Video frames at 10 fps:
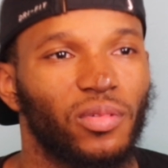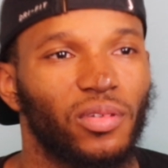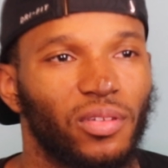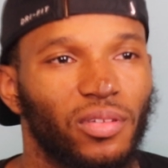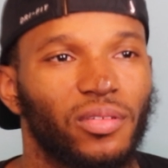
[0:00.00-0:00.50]

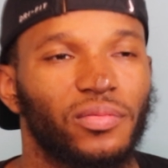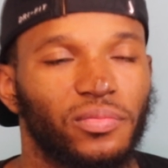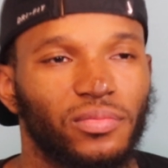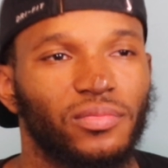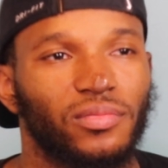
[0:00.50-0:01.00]
Gotcha.
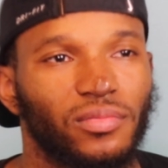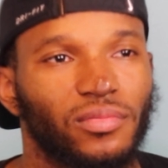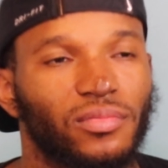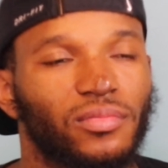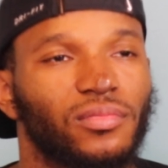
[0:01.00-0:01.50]
So
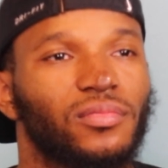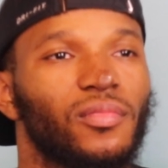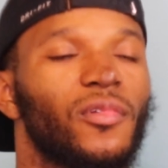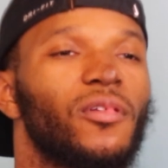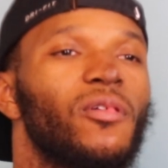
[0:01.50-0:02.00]
a lot of the
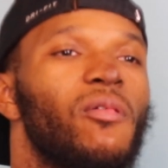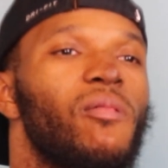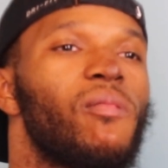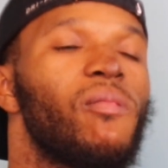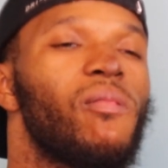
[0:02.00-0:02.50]
stuff that you
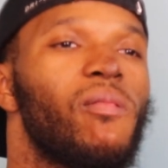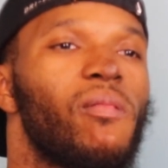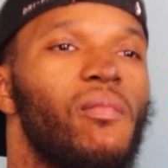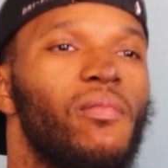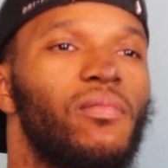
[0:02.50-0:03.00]
saw
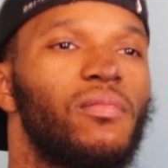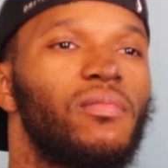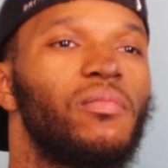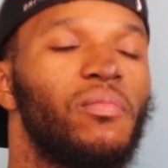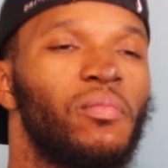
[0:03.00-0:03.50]
him do,
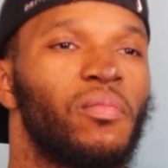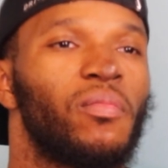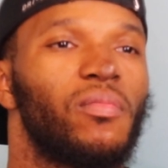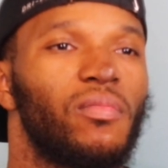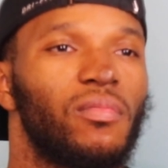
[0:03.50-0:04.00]

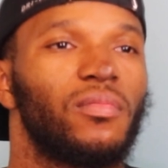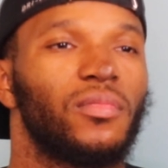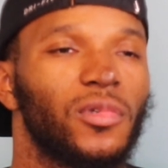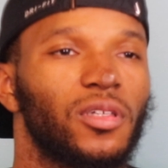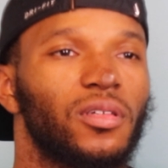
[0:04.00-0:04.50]
they've
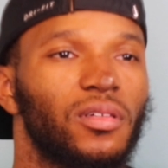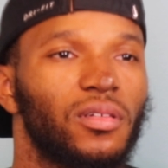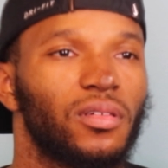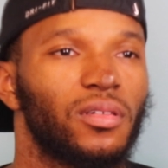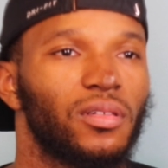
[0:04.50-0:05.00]
become
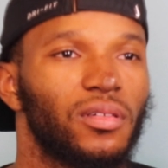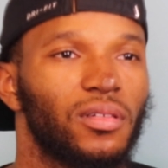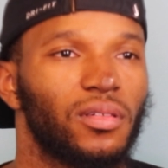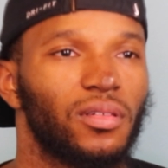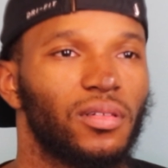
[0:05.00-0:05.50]
almost,
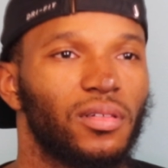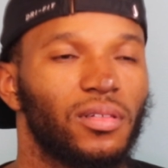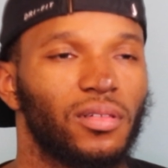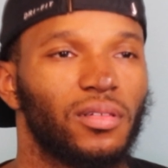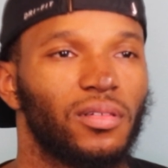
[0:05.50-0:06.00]

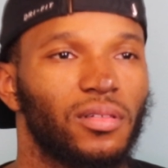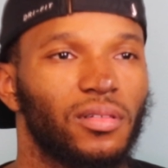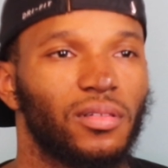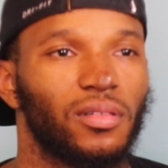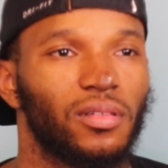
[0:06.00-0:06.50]

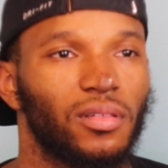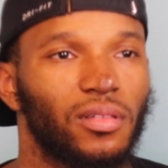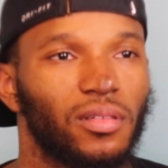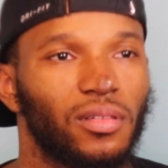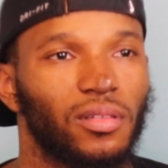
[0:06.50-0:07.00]
I guess
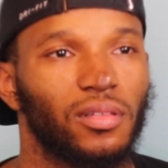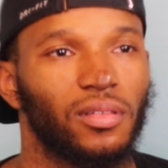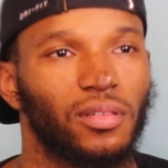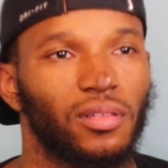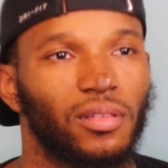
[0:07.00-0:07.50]
you would say,
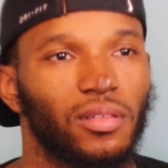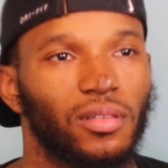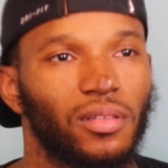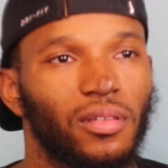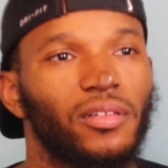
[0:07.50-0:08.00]
habits of yours.
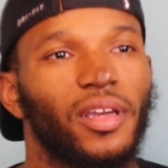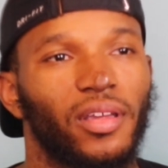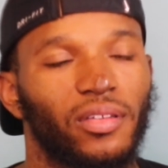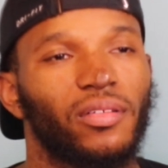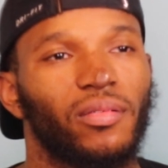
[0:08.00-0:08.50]
As
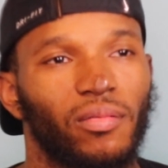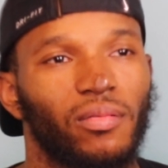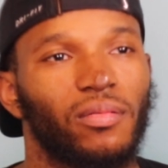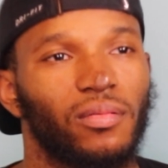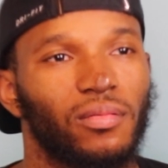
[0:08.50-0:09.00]
far as like the
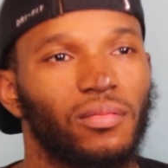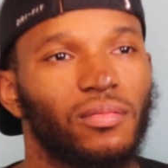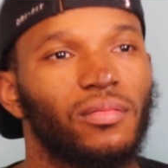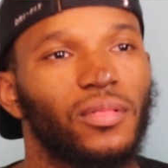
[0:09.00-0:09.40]
things that he would do.